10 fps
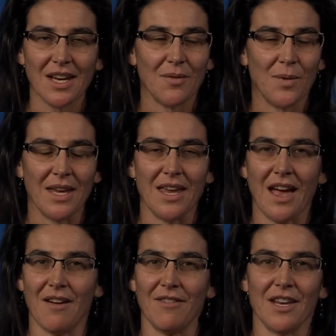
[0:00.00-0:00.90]
We
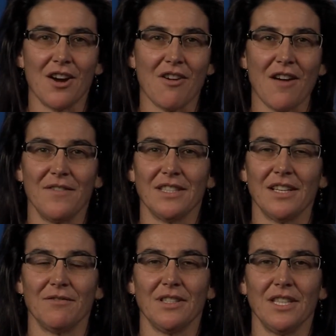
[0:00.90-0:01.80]
have, in our office,
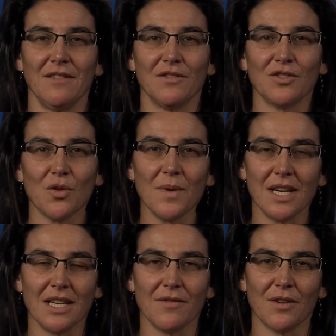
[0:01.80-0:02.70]
have received so many
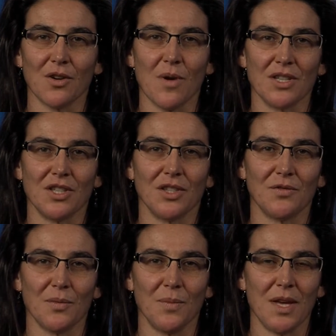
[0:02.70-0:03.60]
different questions
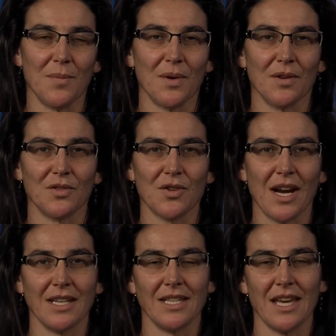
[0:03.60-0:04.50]
from people
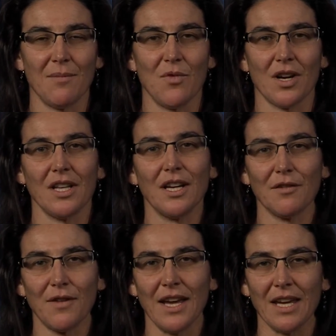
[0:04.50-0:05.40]
trying to get more
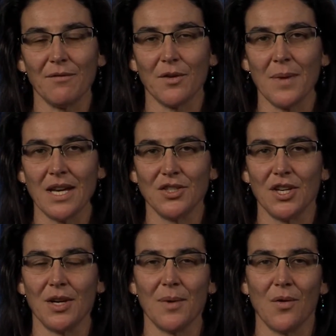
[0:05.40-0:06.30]
clarifying
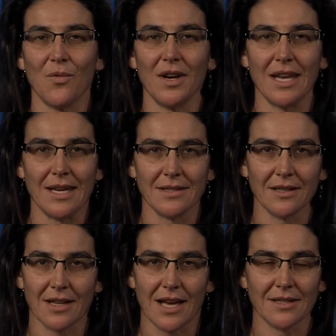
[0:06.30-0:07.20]
information about what is a
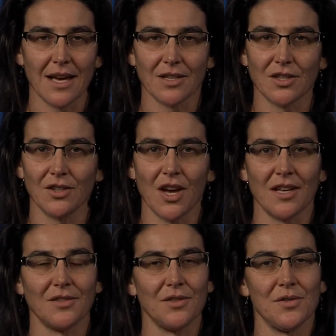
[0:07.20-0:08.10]
class action
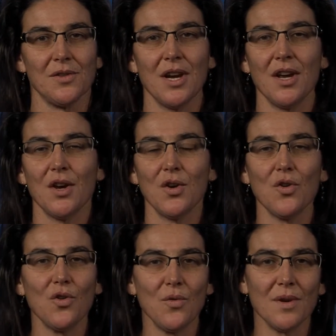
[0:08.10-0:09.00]
lawsuit,
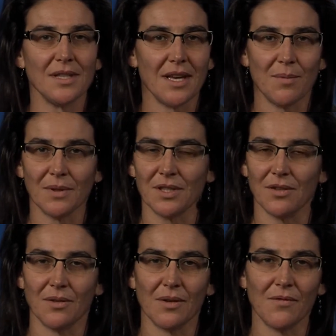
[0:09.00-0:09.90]
who is able
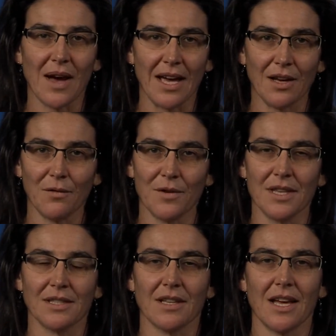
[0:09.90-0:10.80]
to file for
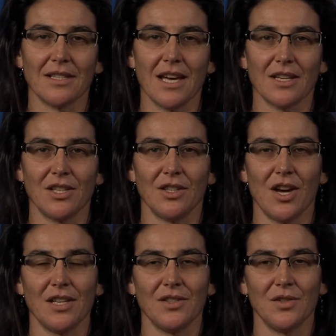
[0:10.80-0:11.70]
this class action
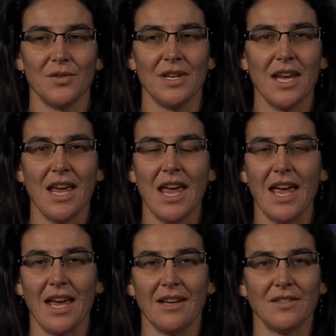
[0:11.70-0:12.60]
lawsuit,
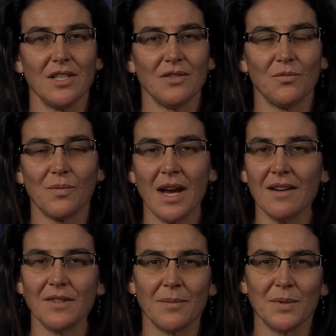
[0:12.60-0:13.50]
and just kind of
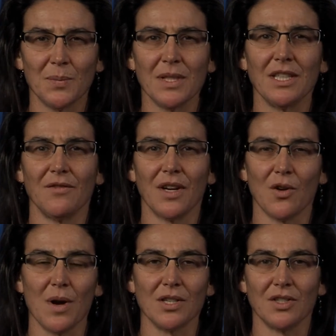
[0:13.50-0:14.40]
some specific
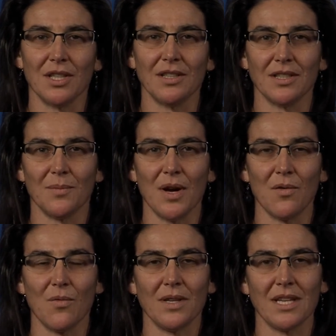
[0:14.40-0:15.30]
questions about
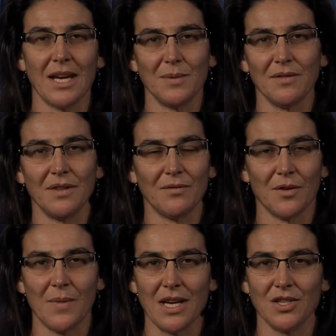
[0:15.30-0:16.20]
what types of
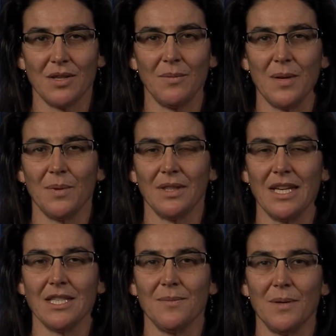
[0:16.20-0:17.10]
information people need
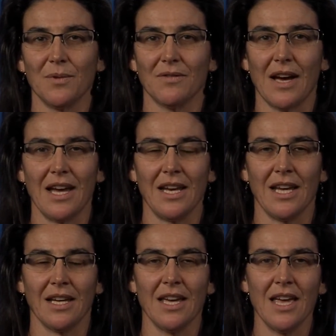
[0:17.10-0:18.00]
to be
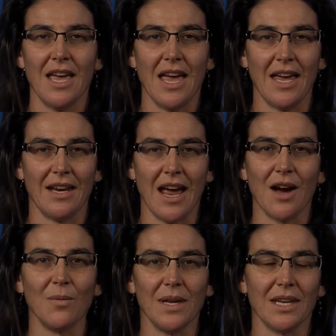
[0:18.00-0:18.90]
providing and how
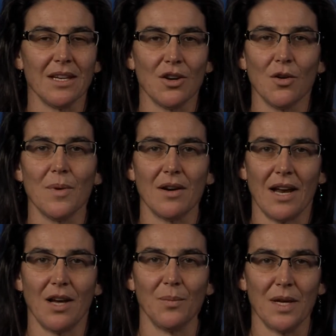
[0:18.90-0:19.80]
we can go about
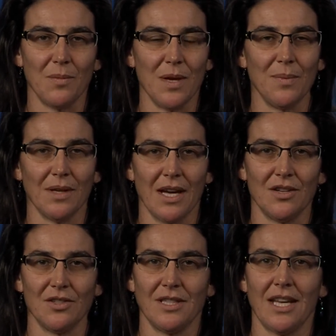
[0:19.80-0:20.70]
helping people
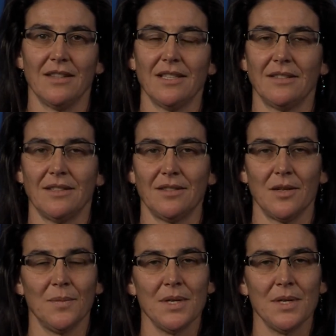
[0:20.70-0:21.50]
understand the system.